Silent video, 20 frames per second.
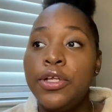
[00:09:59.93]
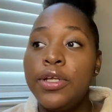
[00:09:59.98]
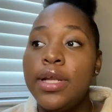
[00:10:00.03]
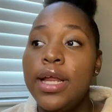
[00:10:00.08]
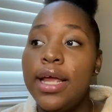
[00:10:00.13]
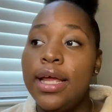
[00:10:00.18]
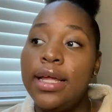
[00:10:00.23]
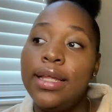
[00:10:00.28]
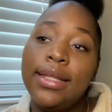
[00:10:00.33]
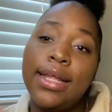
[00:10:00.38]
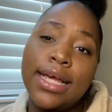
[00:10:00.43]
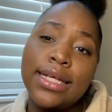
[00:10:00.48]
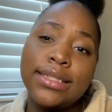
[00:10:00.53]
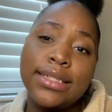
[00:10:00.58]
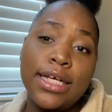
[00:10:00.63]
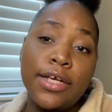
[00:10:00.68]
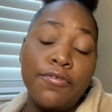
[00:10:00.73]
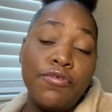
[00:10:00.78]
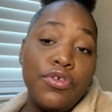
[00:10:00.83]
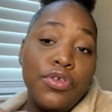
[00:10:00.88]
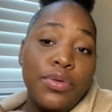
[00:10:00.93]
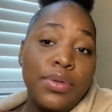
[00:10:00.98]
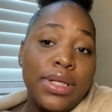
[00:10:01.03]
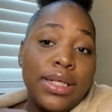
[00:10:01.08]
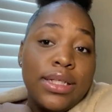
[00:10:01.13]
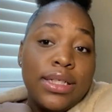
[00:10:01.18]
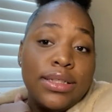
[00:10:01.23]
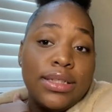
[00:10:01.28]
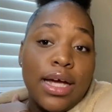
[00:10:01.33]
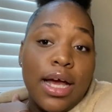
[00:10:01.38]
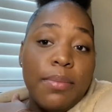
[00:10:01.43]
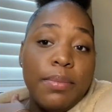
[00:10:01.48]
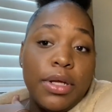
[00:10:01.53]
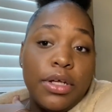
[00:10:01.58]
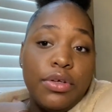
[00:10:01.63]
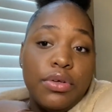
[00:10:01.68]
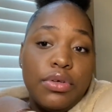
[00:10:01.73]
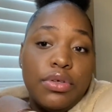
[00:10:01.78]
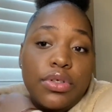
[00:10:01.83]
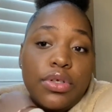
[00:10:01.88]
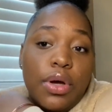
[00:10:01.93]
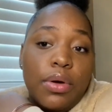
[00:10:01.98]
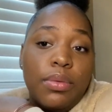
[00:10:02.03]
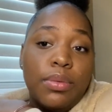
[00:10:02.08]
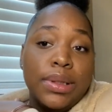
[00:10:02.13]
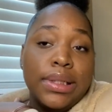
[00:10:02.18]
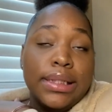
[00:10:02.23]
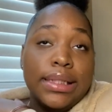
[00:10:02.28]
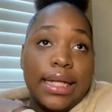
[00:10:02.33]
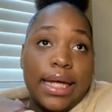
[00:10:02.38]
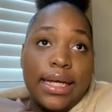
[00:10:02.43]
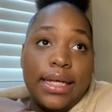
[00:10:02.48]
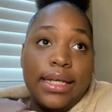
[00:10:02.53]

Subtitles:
And lastly, if you do get the job and you don't like